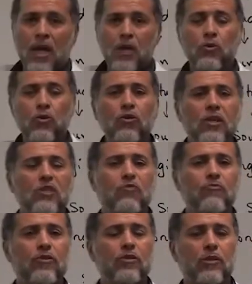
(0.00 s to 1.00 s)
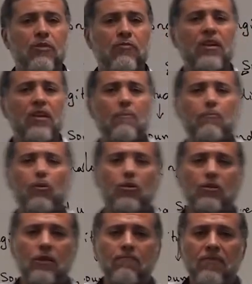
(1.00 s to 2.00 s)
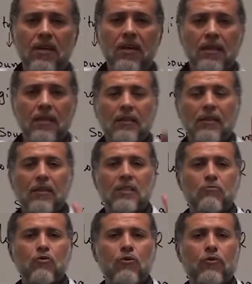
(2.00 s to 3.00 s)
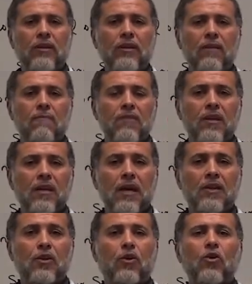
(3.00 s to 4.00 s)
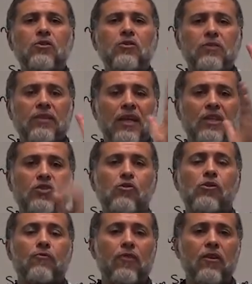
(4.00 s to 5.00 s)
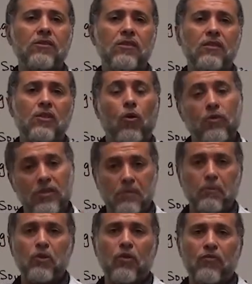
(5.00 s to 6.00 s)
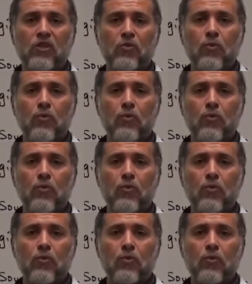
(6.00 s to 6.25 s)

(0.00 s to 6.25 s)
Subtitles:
And we notice something very important, that it is moving at a constant rate. So the velocity or the speed of this